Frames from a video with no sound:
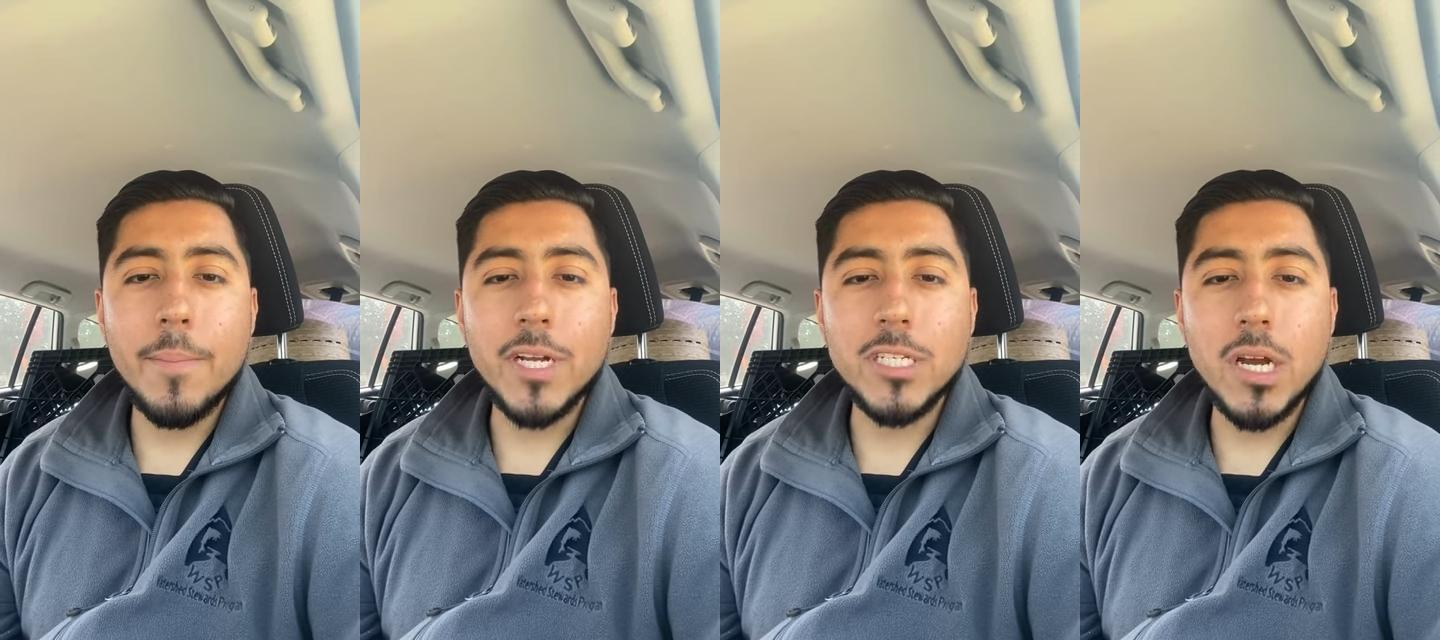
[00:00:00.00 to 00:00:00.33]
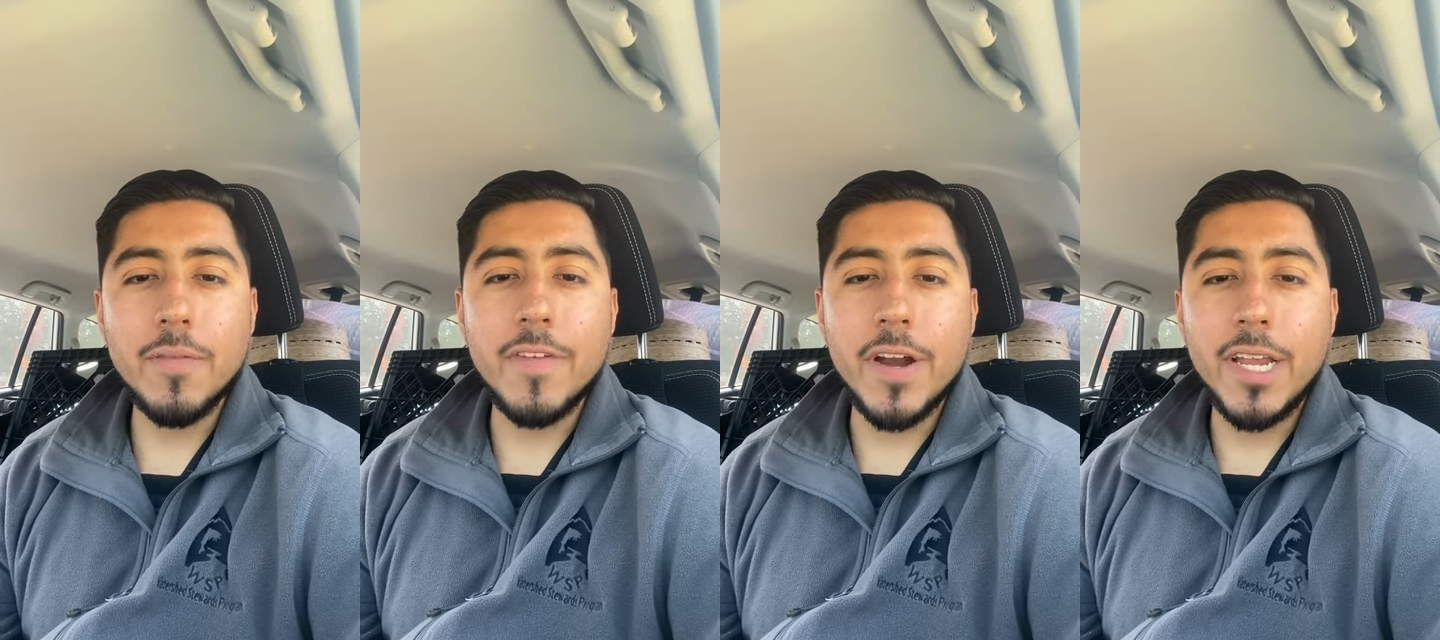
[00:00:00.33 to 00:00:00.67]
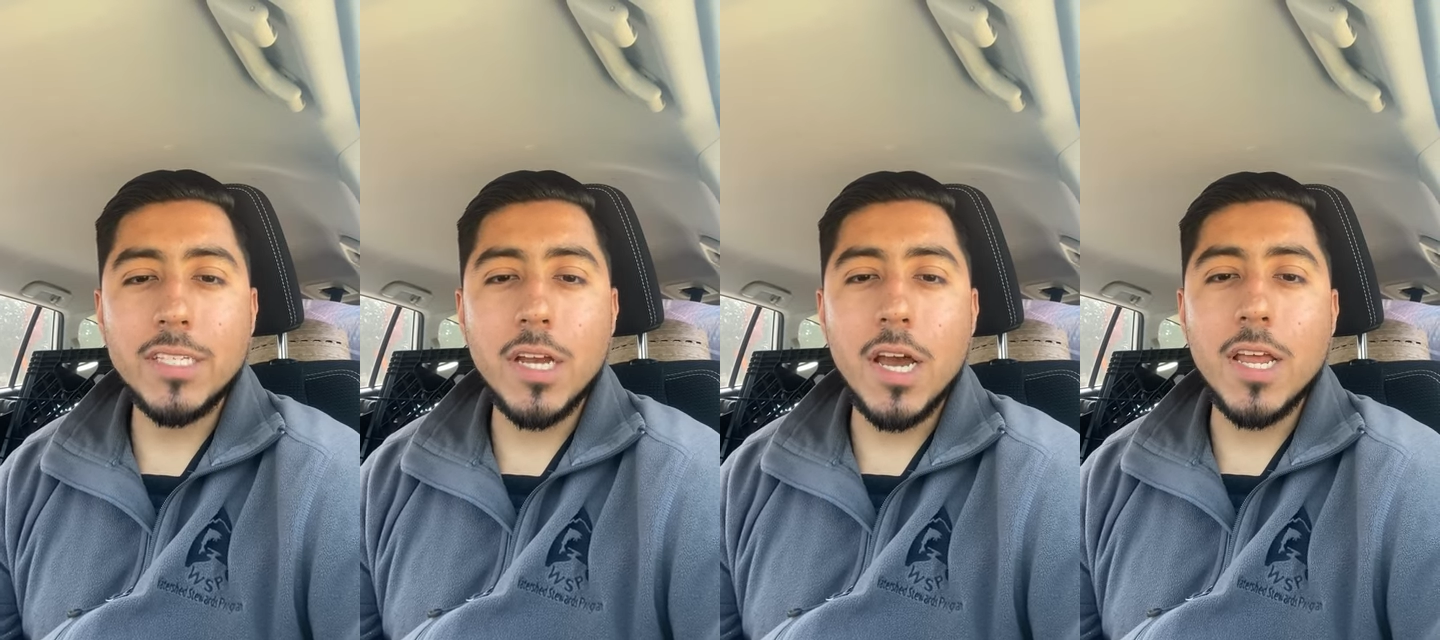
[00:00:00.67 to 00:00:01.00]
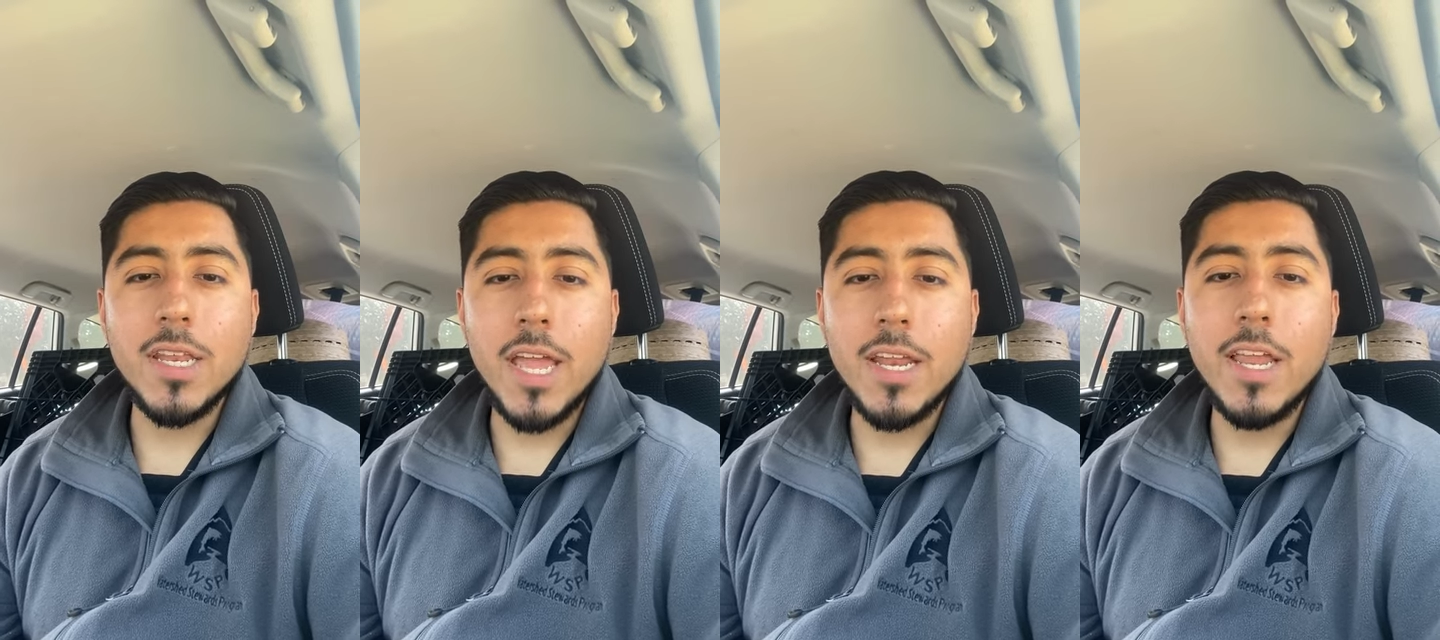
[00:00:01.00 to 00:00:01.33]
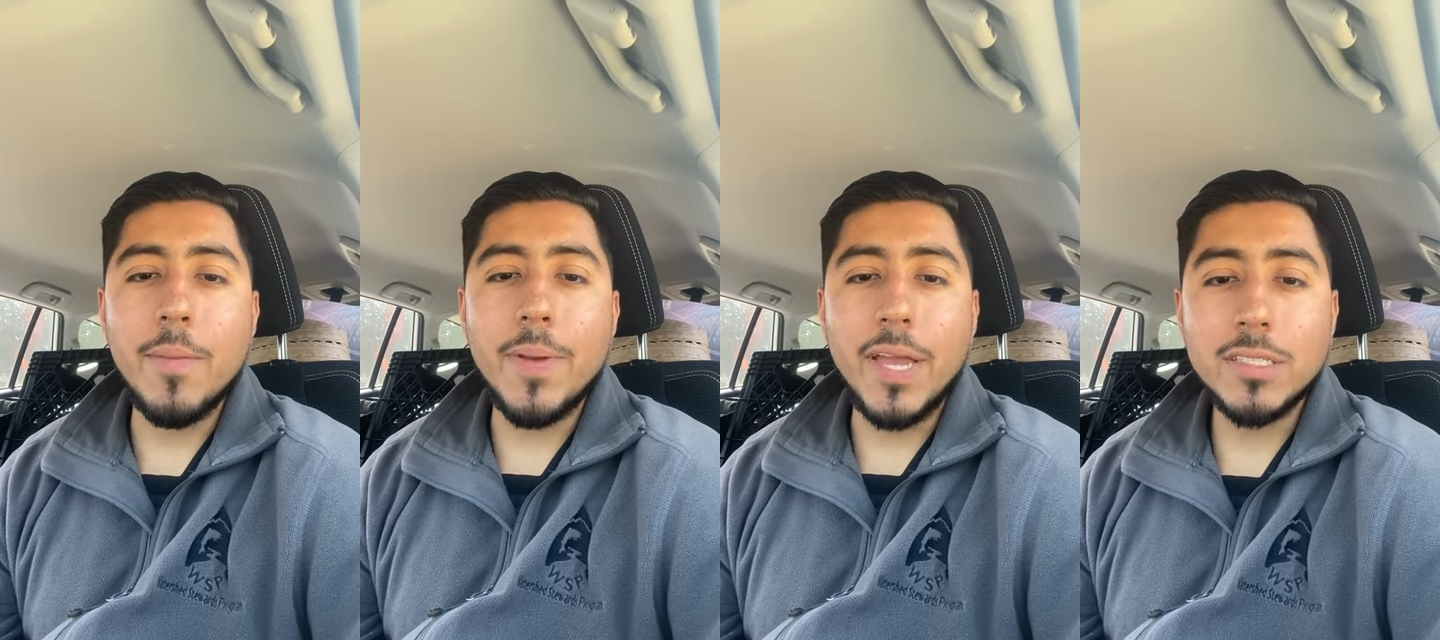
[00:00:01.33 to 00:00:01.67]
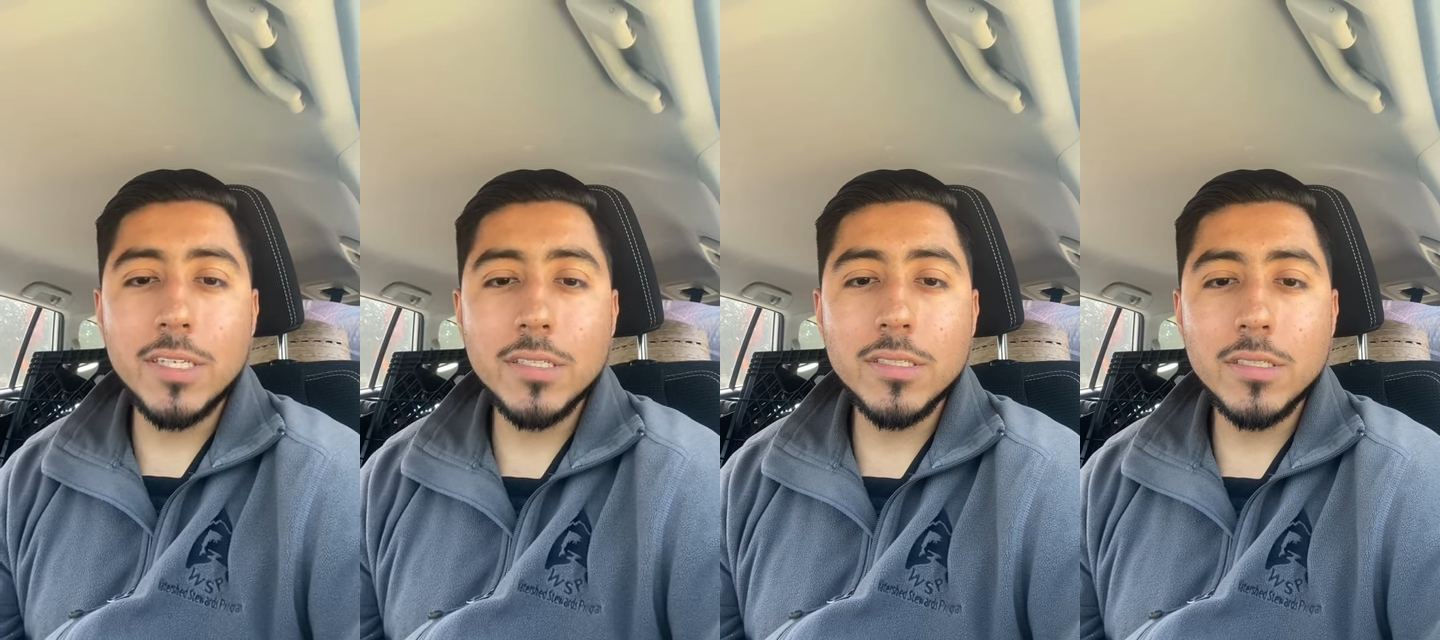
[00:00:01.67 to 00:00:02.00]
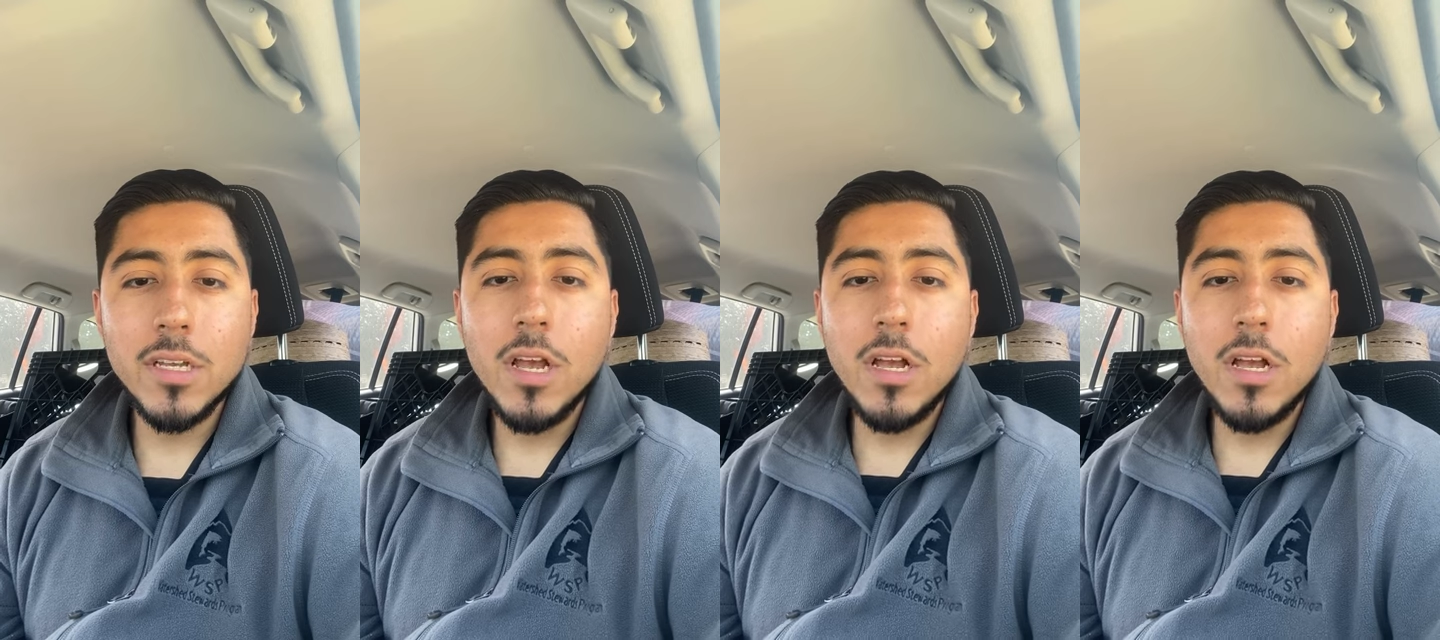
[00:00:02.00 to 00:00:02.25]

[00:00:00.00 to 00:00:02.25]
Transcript: My job varies on a day to day basis,